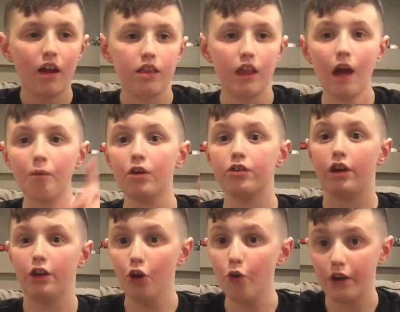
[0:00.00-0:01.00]
That was
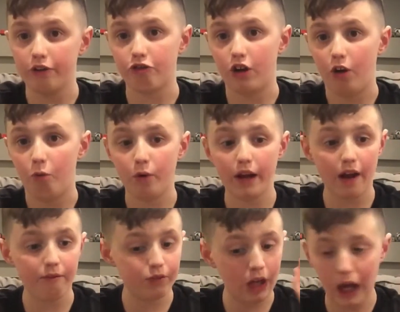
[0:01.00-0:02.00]
a new intro. We
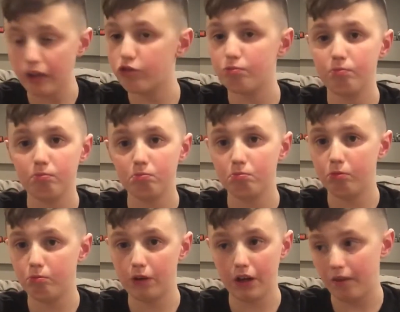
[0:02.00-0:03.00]
have not
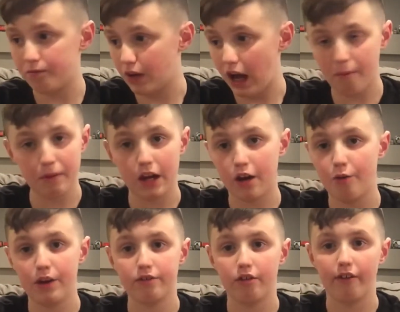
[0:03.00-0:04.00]
we have not made a new
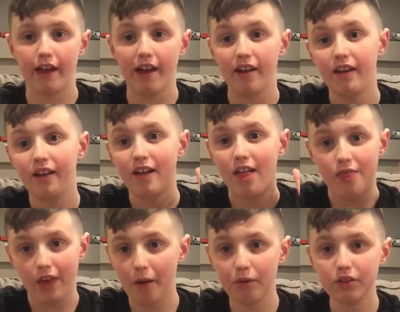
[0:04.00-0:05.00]
intro yet
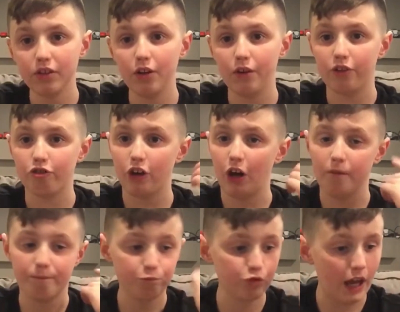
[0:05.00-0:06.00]
that was a new intro
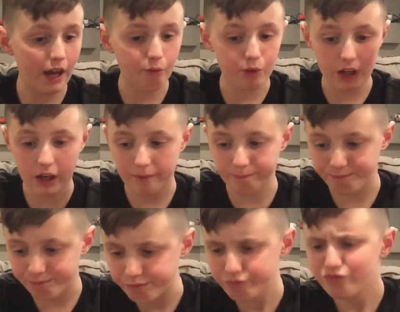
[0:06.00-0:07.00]
that we um
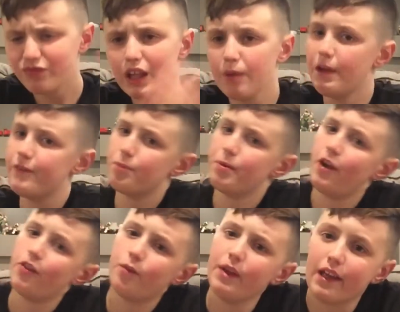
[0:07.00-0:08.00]
made for Player
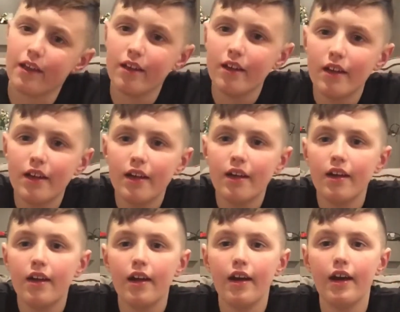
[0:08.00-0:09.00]
of the Week.
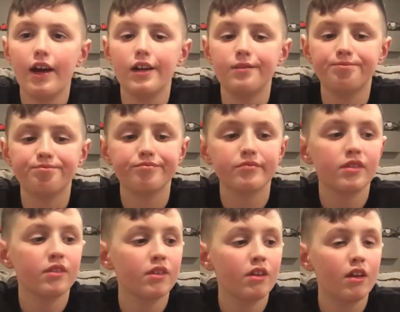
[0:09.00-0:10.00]
And
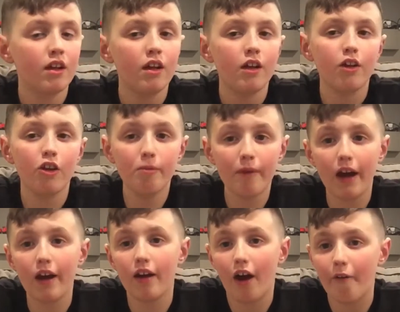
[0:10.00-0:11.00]
you
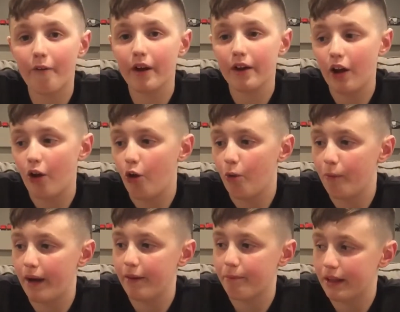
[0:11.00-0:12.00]
might already know who
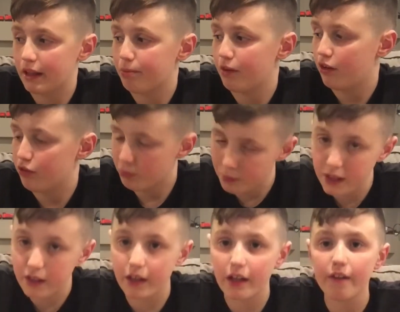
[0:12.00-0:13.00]
might be the Player of the
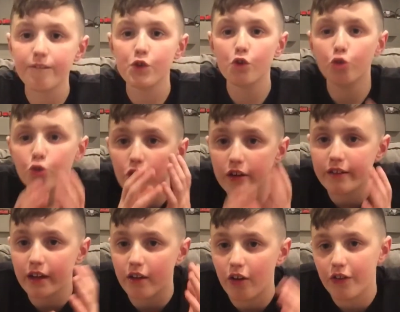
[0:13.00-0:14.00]
Week if you looked
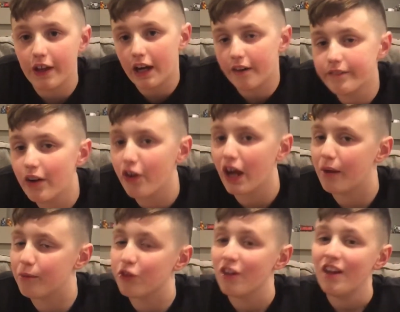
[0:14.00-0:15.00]
at all the NFL
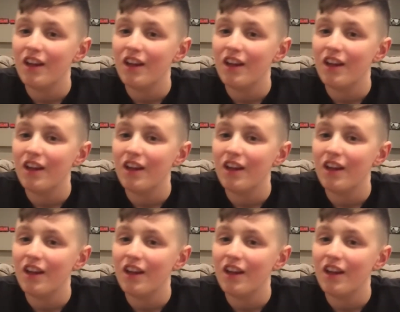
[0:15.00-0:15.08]
games.